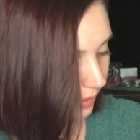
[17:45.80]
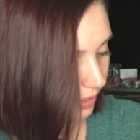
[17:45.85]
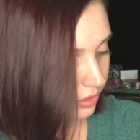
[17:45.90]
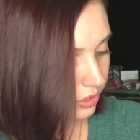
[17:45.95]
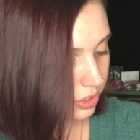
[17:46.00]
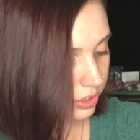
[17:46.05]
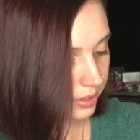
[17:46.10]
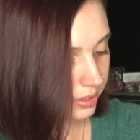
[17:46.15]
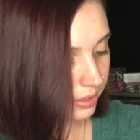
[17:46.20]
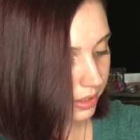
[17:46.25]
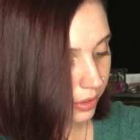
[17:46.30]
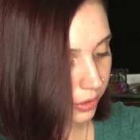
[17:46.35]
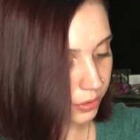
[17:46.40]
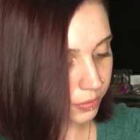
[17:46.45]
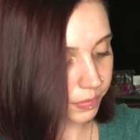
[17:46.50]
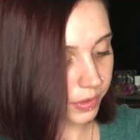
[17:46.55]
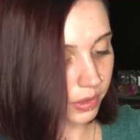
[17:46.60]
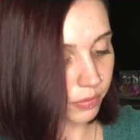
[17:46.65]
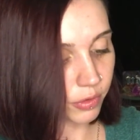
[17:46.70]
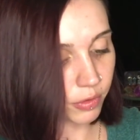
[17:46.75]
that's just another
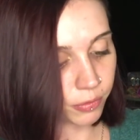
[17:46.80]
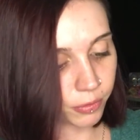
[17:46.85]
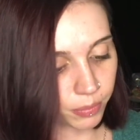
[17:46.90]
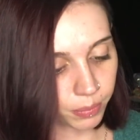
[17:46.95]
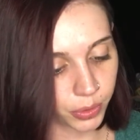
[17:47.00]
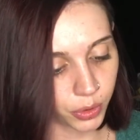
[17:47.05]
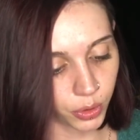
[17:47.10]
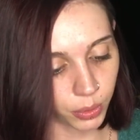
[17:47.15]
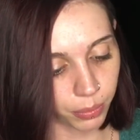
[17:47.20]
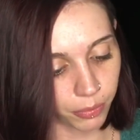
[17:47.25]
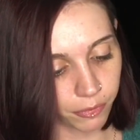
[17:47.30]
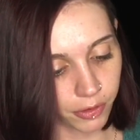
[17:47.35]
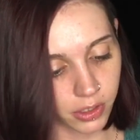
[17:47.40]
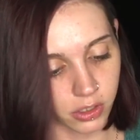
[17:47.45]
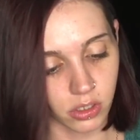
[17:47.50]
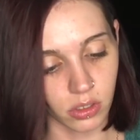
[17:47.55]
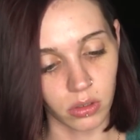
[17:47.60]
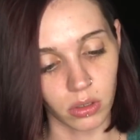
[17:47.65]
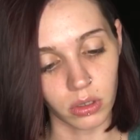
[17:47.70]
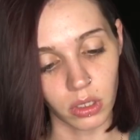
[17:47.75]
favorite from Beauty
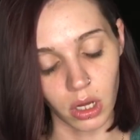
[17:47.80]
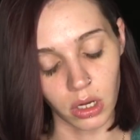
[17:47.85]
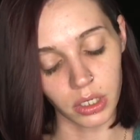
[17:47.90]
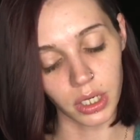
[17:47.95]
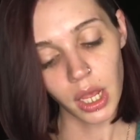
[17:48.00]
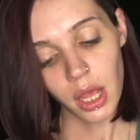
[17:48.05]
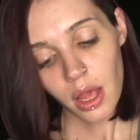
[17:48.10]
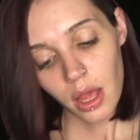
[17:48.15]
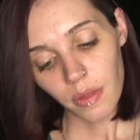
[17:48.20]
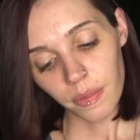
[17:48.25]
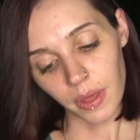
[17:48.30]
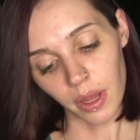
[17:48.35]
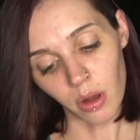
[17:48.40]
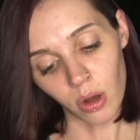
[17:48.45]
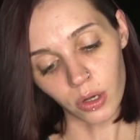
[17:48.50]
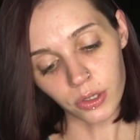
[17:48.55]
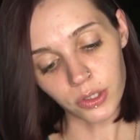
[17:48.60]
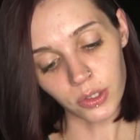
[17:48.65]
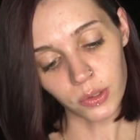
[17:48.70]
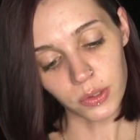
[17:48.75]
Professional Look. They
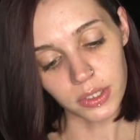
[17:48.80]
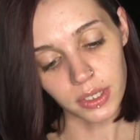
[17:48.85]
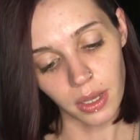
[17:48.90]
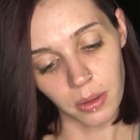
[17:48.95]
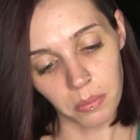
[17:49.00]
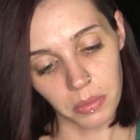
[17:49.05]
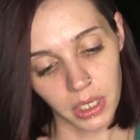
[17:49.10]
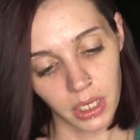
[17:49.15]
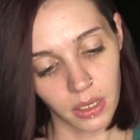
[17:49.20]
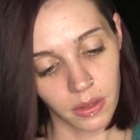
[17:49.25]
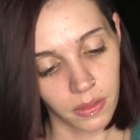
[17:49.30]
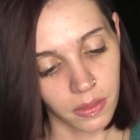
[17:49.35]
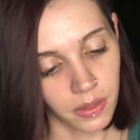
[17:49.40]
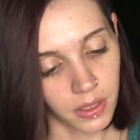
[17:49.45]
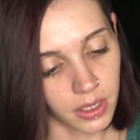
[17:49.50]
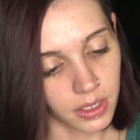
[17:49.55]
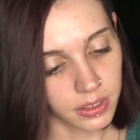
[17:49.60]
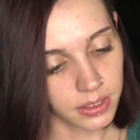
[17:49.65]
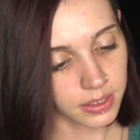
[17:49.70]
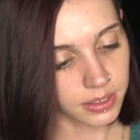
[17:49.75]
also sent me
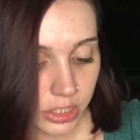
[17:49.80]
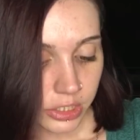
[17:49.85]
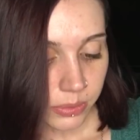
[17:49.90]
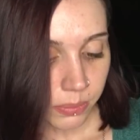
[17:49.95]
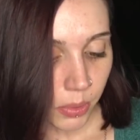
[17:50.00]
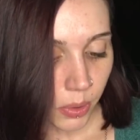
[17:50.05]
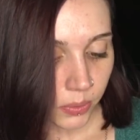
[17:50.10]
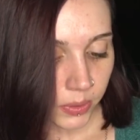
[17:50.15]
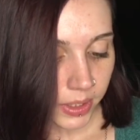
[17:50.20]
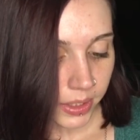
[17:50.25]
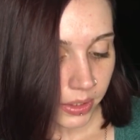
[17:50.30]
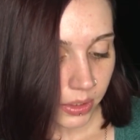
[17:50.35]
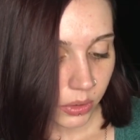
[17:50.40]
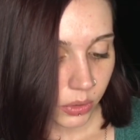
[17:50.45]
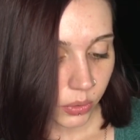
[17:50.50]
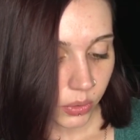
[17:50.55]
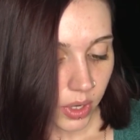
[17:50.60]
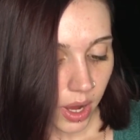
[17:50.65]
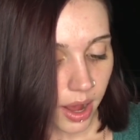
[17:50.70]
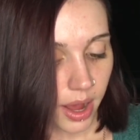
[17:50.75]
this Smoky
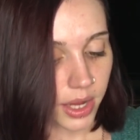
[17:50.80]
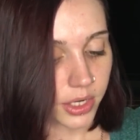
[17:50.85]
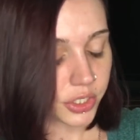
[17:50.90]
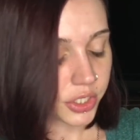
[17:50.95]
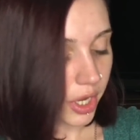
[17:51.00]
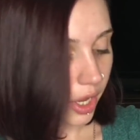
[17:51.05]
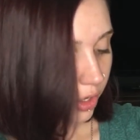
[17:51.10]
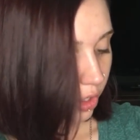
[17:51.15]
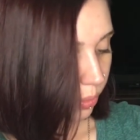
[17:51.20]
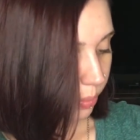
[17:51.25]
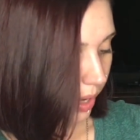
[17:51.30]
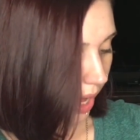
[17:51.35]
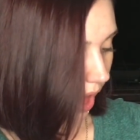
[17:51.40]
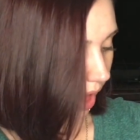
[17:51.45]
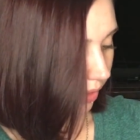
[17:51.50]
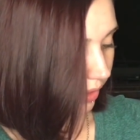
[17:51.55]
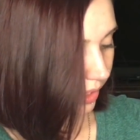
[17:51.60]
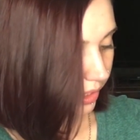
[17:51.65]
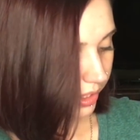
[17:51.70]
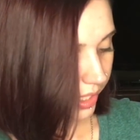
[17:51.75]
Nude eyeshadow
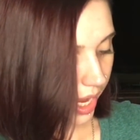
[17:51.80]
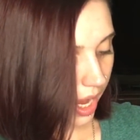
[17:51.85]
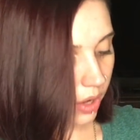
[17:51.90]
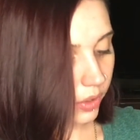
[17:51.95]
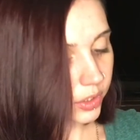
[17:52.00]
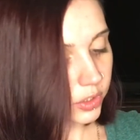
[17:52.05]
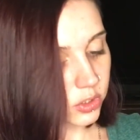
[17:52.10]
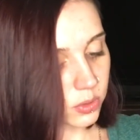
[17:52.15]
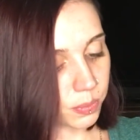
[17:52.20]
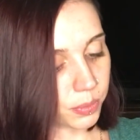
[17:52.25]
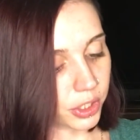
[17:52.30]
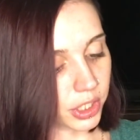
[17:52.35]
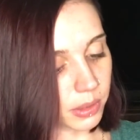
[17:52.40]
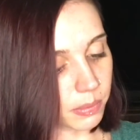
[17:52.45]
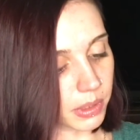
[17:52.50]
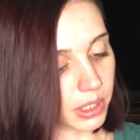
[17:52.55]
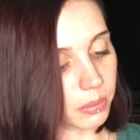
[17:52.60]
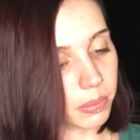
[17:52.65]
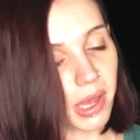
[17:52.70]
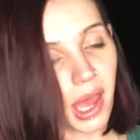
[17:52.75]
palette. Now, it's a pretty
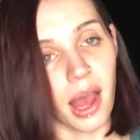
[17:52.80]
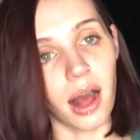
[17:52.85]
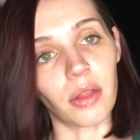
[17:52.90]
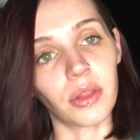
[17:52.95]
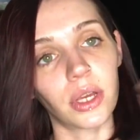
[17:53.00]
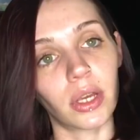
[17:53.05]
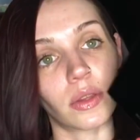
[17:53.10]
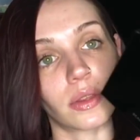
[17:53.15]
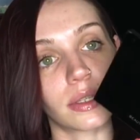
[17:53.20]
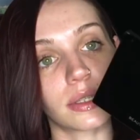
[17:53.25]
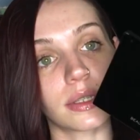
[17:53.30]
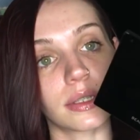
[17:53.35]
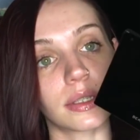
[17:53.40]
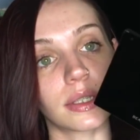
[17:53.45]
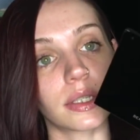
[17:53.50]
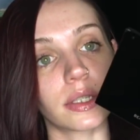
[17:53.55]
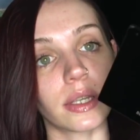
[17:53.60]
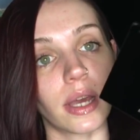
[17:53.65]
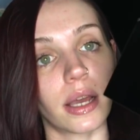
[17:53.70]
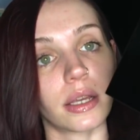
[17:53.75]
big palette. This is the
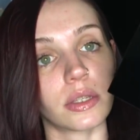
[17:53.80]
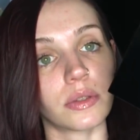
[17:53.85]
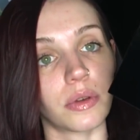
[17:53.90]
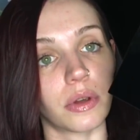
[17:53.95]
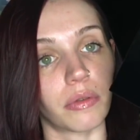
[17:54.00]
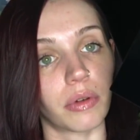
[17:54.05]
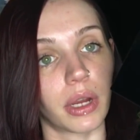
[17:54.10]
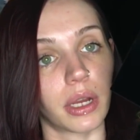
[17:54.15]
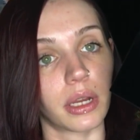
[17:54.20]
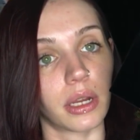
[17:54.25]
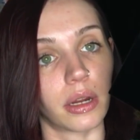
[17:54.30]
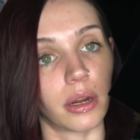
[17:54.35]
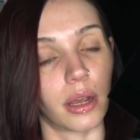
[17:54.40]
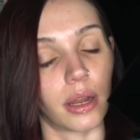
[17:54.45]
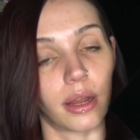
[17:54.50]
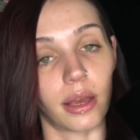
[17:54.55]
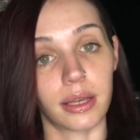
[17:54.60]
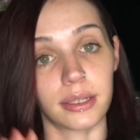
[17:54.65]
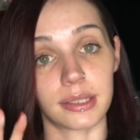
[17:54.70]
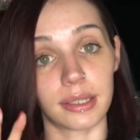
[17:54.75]
size of it right here, and
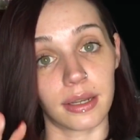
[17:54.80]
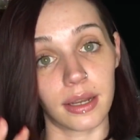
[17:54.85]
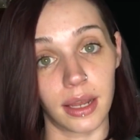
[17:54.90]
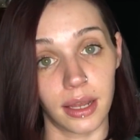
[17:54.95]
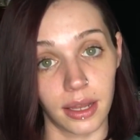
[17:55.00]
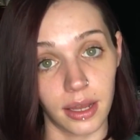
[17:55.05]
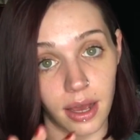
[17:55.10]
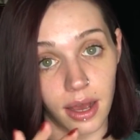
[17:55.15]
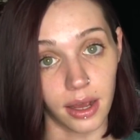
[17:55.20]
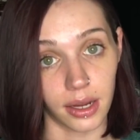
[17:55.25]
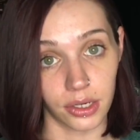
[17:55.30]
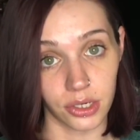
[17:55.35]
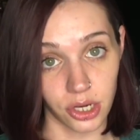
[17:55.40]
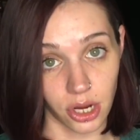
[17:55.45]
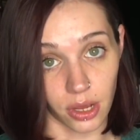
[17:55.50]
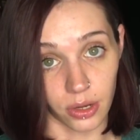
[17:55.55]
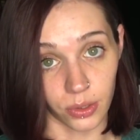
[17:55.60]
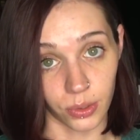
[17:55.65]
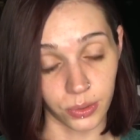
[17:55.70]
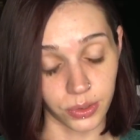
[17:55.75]
it has 8
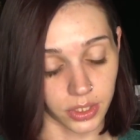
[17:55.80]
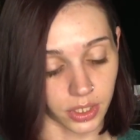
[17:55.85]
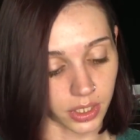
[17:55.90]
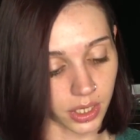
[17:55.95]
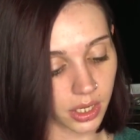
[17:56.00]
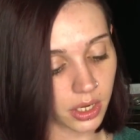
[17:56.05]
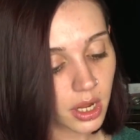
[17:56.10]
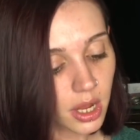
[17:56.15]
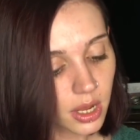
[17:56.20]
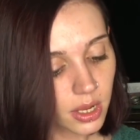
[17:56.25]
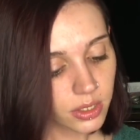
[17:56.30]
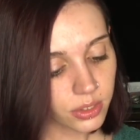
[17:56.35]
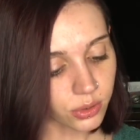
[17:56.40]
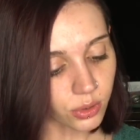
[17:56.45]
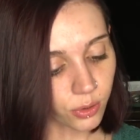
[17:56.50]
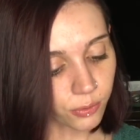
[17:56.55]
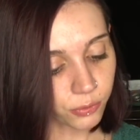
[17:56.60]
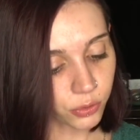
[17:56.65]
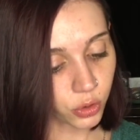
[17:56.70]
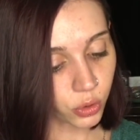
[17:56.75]
eyeshadows in it. So
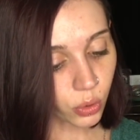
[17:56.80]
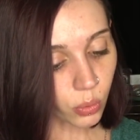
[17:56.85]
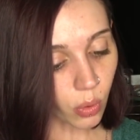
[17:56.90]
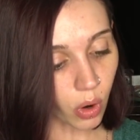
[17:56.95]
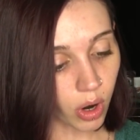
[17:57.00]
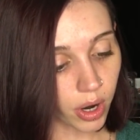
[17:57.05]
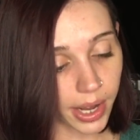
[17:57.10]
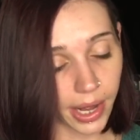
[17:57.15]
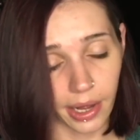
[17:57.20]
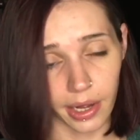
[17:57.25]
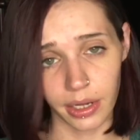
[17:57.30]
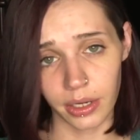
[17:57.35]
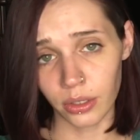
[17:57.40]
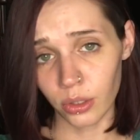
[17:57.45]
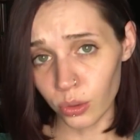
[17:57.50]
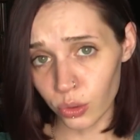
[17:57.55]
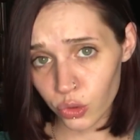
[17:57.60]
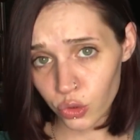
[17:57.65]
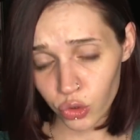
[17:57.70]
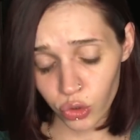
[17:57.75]
if you are a
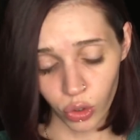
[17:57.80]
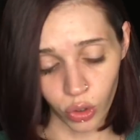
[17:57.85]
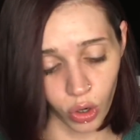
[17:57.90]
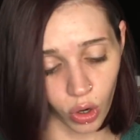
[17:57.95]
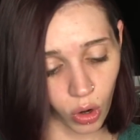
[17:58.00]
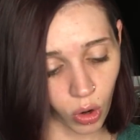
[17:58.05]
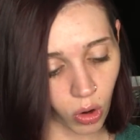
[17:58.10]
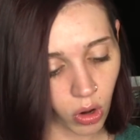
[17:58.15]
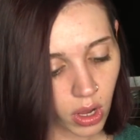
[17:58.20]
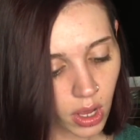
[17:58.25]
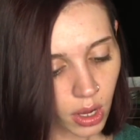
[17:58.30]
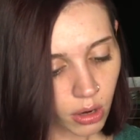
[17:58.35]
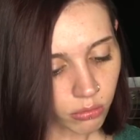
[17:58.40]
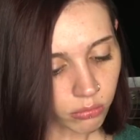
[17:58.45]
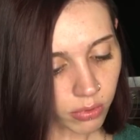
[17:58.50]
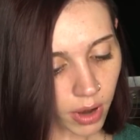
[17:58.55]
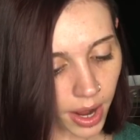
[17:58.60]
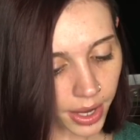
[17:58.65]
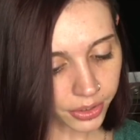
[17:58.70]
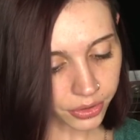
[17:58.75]
neutral,
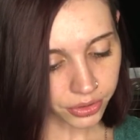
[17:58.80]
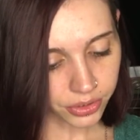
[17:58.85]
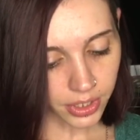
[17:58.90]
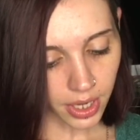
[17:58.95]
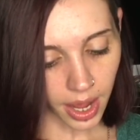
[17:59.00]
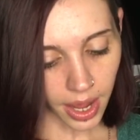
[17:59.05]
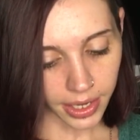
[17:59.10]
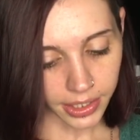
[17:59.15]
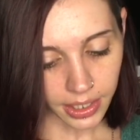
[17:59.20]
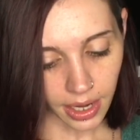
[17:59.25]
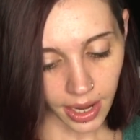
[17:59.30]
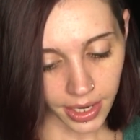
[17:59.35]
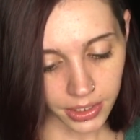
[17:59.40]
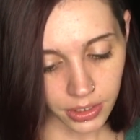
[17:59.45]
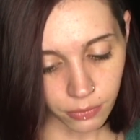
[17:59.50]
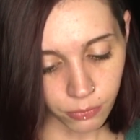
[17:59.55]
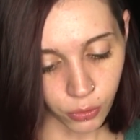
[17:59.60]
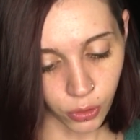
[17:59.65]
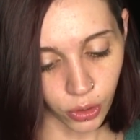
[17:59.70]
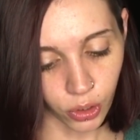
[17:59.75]
ride or die kind
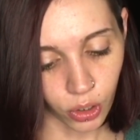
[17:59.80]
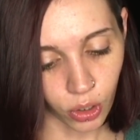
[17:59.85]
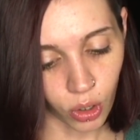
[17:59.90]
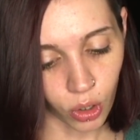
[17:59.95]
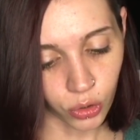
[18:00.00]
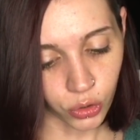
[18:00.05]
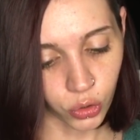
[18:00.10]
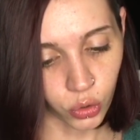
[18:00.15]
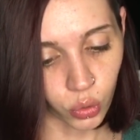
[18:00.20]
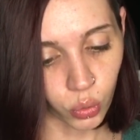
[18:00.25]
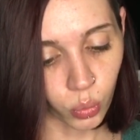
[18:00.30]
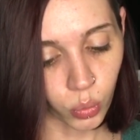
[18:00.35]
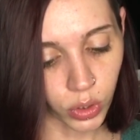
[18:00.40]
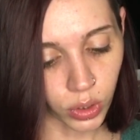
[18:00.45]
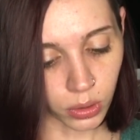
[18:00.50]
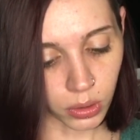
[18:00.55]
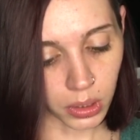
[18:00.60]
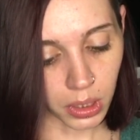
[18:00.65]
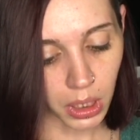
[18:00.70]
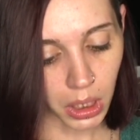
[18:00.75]
of girl, you
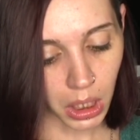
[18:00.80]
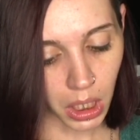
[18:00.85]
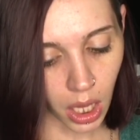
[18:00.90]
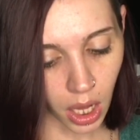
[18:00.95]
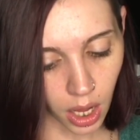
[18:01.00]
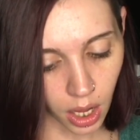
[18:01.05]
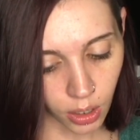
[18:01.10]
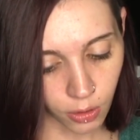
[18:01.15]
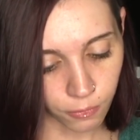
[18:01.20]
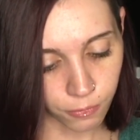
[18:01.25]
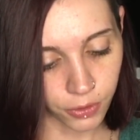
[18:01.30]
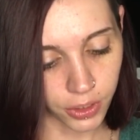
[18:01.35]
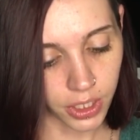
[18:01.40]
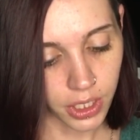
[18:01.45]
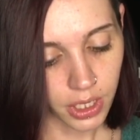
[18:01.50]
will love